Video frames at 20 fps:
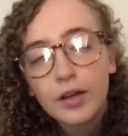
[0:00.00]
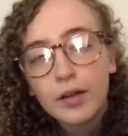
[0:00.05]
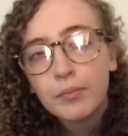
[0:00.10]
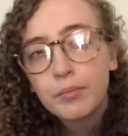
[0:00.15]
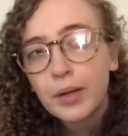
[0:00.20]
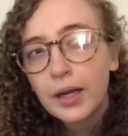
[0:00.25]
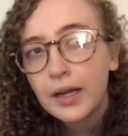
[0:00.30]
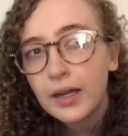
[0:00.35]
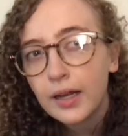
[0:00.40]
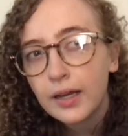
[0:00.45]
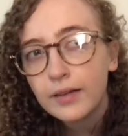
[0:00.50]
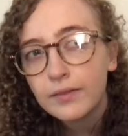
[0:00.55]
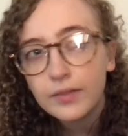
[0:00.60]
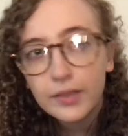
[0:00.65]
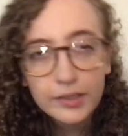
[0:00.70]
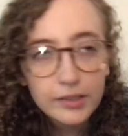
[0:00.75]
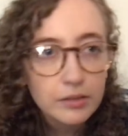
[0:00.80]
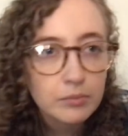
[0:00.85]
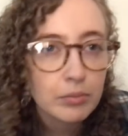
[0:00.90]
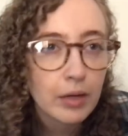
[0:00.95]
But I kind of
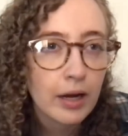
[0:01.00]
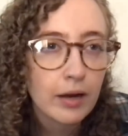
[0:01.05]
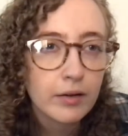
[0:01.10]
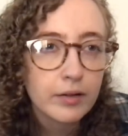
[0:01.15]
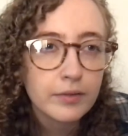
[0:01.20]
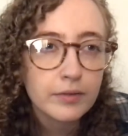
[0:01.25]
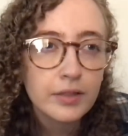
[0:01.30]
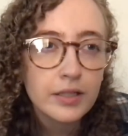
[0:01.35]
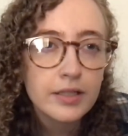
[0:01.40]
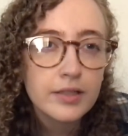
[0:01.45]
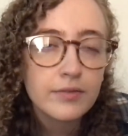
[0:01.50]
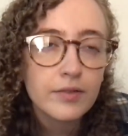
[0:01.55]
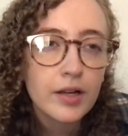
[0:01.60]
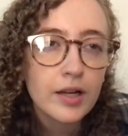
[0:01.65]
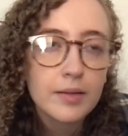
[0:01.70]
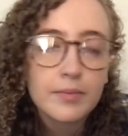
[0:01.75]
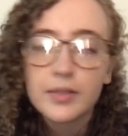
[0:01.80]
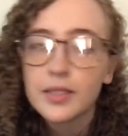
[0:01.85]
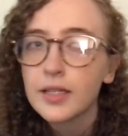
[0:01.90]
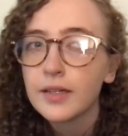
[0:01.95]
like the brown of these
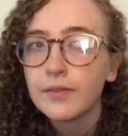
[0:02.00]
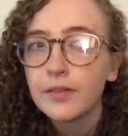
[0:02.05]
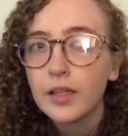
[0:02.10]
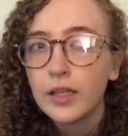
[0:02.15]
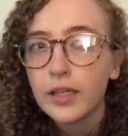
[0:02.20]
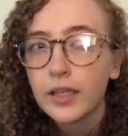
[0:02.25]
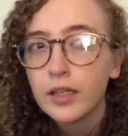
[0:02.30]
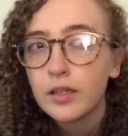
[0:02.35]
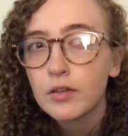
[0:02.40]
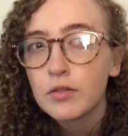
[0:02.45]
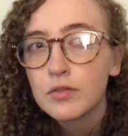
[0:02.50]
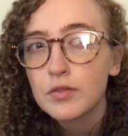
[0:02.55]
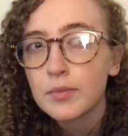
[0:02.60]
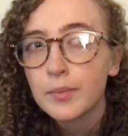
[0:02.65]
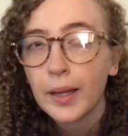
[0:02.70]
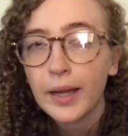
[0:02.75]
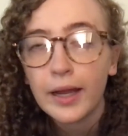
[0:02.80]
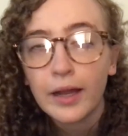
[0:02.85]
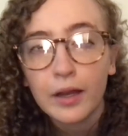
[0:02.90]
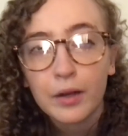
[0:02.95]
frames and I feel like it goes with
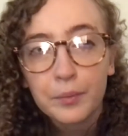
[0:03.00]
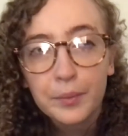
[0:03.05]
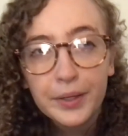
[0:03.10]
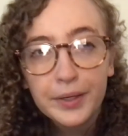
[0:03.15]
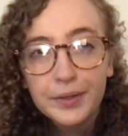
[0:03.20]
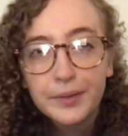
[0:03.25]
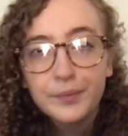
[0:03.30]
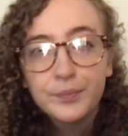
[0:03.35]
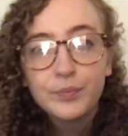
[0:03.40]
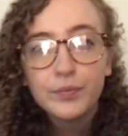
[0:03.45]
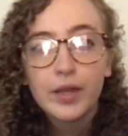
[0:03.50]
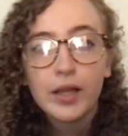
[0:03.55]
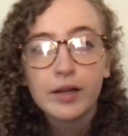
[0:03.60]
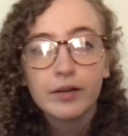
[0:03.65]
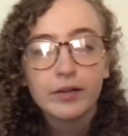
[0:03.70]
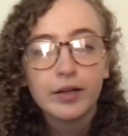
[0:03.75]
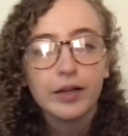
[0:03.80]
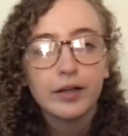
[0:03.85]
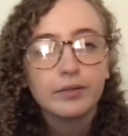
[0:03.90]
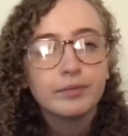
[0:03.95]
my hair well. I don't
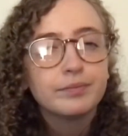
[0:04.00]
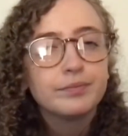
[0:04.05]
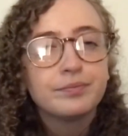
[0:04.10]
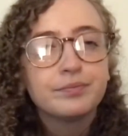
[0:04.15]
know.